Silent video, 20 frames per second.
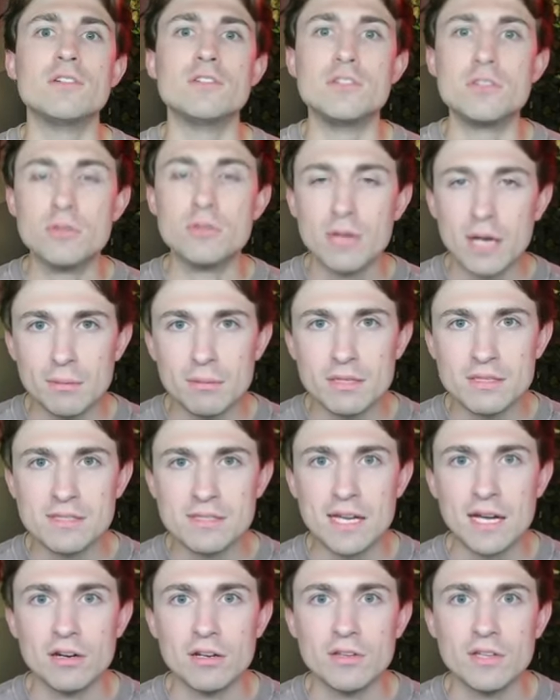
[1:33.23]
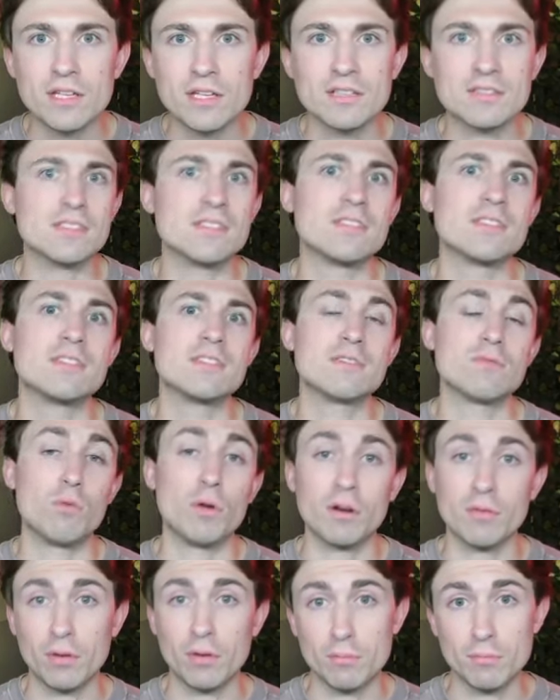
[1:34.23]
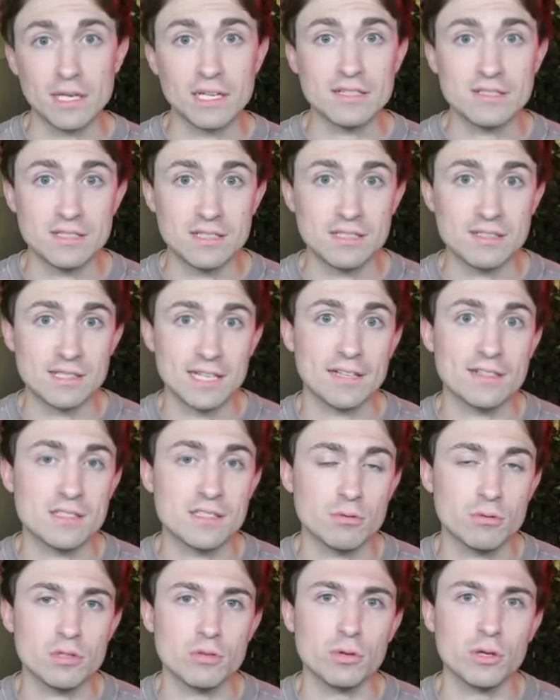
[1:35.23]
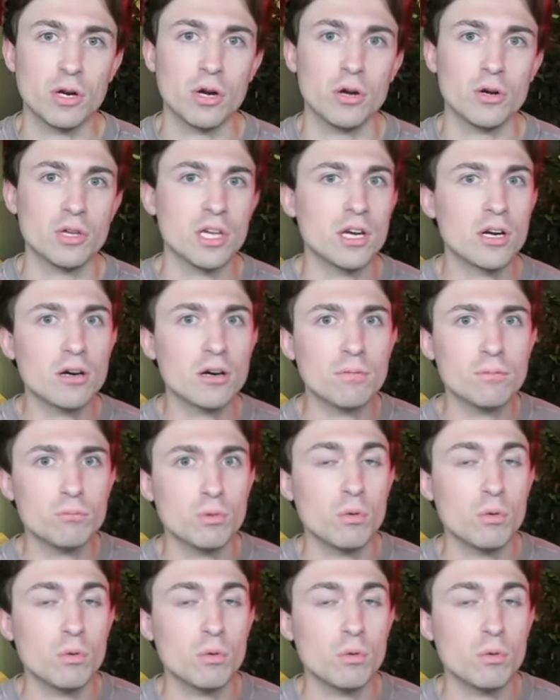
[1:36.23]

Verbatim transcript: Do not miss out on this. This is one of our biggest discounts that we're doing all year.